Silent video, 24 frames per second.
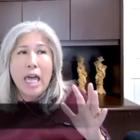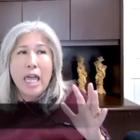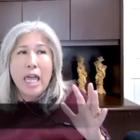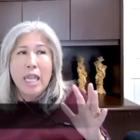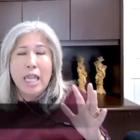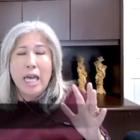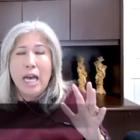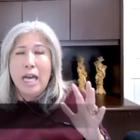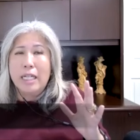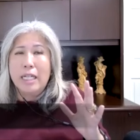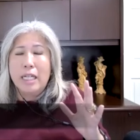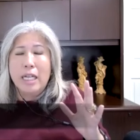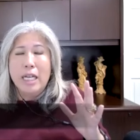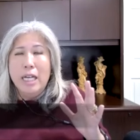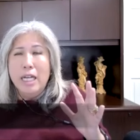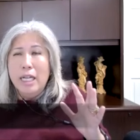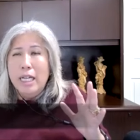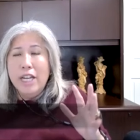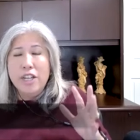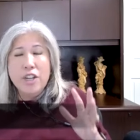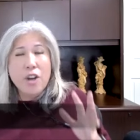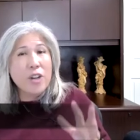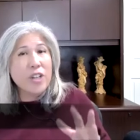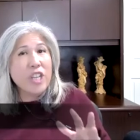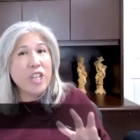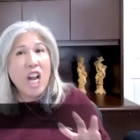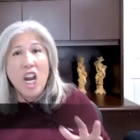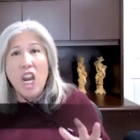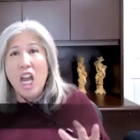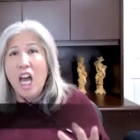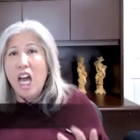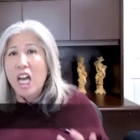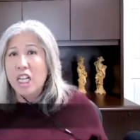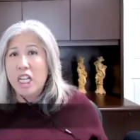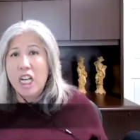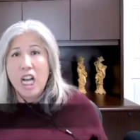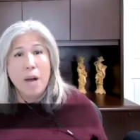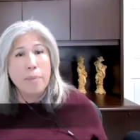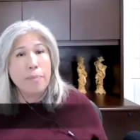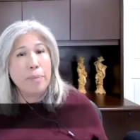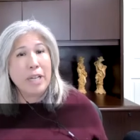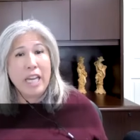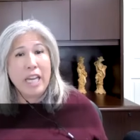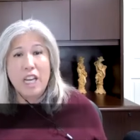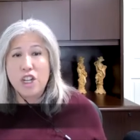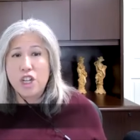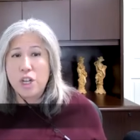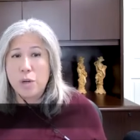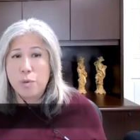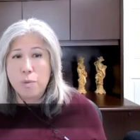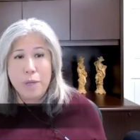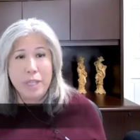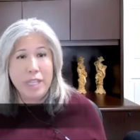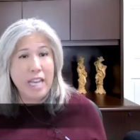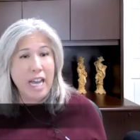and I and there's a lot of complication with